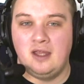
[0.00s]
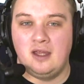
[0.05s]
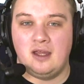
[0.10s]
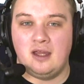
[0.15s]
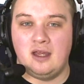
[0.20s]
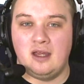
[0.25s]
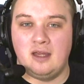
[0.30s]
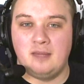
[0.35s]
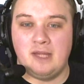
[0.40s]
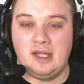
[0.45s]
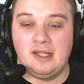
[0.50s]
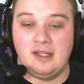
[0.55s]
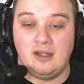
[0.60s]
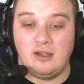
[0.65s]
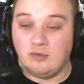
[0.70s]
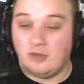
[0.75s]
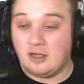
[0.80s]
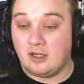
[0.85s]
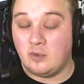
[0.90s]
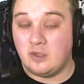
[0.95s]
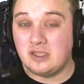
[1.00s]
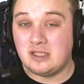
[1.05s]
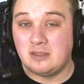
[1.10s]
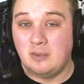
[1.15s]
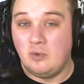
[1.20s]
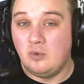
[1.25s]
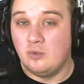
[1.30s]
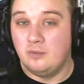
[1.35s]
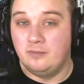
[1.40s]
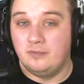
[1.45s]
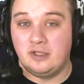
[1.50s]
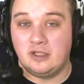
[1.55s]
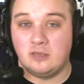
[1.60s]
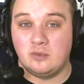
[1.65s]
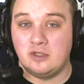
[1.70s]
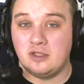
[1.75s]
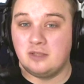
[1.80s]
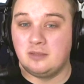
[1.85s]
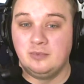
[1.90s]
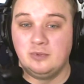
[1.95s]
And they're quite small. They're
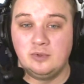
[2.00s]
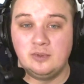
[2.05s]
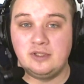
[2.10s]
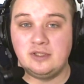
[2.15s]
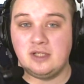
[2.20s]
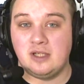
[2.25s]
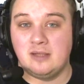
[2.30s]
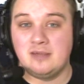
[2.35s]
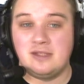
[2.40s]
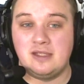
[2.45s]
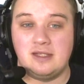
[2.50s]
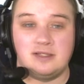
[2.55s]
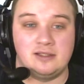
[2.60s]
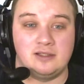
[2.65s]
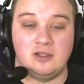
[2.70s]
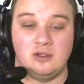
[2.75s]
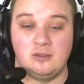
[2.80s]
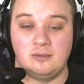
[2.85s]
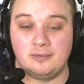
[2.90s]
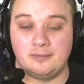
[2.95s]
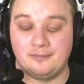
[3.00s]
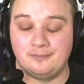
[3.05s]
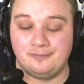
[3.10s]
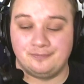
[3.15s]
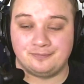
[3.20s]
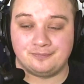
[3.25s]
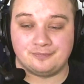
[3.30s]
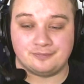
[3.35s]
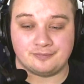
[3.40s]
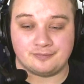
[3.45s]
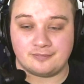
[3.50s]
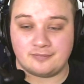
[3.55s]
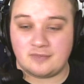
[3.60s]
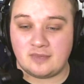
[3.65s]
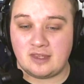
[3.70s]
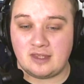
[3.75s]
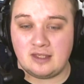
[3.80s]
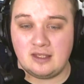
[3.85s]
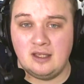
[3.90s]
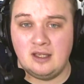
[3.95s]
quite small in terms of their scope.
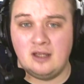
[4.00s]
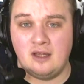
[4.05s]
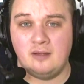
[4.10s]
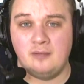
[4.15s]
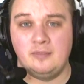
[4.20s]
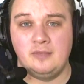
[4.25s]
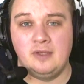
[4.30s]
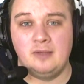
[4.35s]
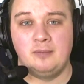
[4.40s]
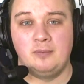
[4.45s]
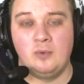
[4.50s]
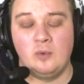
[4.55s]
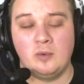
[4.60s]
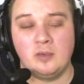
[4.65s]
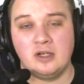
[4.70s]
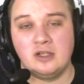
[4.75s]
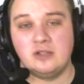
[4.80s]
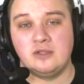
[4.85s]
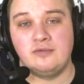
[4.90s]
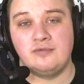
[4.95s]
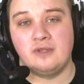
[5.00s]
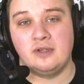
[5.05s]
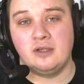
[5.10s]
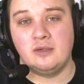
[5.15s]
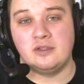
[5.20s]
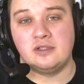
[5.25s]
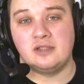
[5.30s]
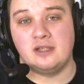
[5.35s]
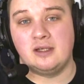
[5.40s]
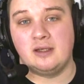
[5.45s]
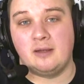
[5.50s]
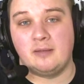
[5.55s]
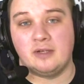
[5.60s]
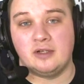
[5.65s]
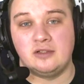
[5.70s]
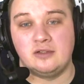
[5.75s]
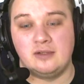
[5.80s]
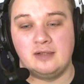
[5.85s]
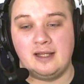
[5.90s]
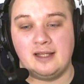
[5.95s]
But what I'm going to do for those is I am
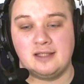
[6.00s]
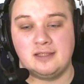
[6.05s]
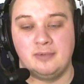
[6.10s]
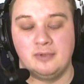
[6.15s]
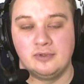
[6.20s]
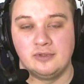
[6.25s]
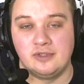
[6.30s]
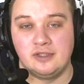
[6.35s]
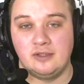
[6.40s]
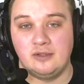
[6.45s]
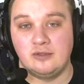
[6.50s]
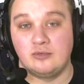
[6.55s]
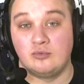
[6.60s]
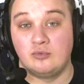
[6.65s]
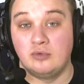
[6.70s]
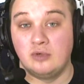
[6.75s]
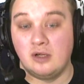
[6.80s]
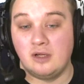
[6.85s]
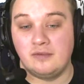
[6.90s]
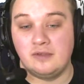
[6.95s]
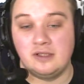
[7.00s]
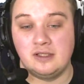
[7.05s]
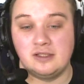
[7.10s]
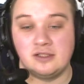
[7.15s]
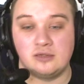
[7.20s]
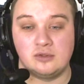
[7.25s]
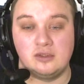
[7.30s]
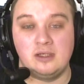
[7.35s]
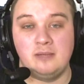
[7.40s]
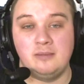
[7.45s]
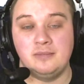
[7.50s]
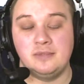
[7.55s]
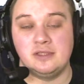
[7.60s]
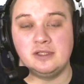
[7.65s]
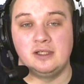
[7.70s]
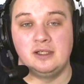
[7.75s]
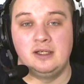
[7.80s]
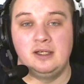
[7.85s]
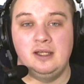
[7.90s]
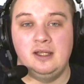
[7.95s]
going to do Let's Builds on those rather than streams.
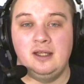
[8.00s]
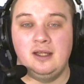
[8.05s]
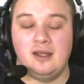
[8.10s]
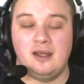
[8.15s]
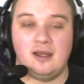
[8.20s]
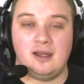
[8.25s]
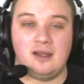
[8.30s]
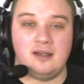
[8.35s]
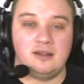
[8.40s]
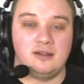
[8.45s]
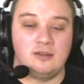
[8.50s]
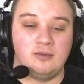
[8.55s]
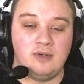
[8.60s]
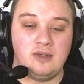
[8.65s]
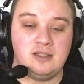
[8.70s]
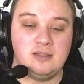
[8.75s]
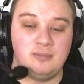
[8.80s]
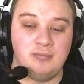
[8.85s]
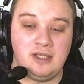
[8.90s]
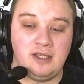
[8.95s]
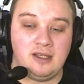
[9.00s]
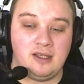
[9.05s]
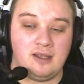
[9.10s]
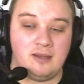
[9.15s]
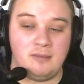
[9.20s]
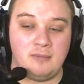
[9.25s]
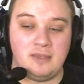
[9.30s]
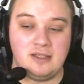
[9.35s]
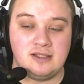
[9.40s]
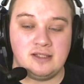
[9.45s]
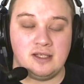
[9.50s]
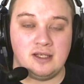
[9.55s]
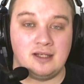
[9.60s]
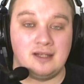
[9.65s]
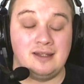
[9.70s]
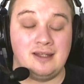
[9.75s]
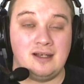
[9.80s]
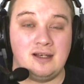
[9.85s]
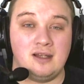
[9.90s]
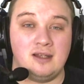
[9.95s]
And the reason being, it means that I
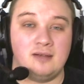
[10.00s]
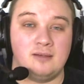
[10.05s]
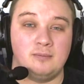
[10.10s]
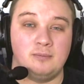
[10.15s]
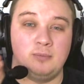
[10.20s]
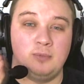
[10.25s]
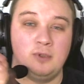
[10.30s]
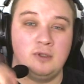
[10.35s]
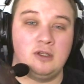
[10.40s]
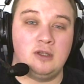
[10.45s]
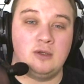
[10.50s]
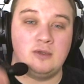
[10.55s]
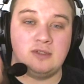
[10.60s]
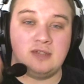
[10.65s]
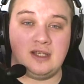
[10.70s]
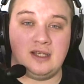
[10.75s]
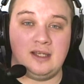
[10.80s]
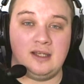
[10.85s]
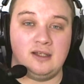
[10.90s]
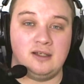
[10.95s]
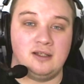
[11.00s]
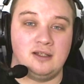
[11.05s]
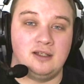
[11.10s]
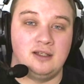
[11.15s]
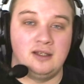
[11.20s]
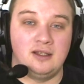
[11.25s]
can then put those in